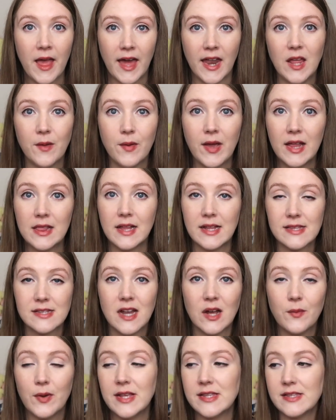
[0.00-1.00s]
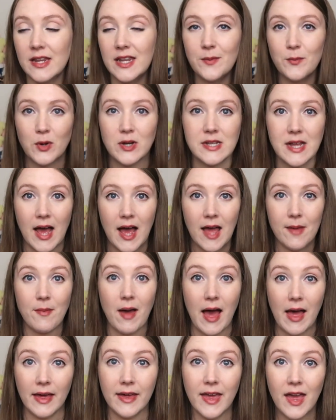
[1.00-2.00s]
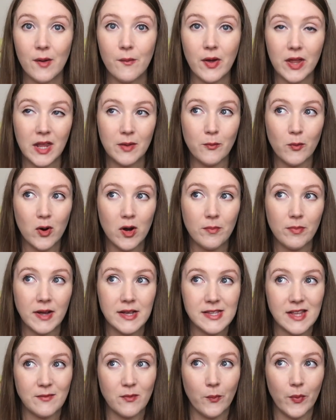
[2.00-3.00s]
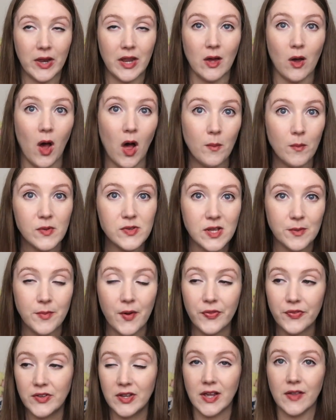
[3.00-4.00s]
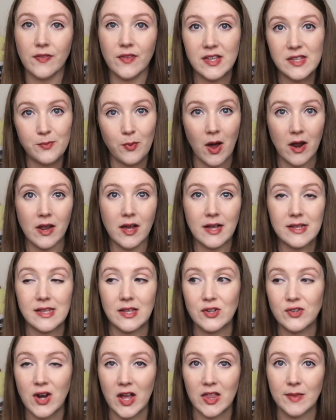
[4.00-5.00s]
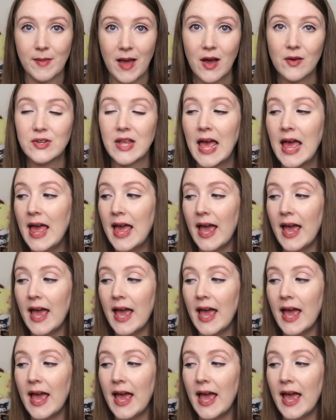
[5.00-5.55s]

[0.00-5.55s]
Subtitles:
Anyway, let's not waste any more time. I can't wait anymore because I've been waiting almost a month to get these products and try them out,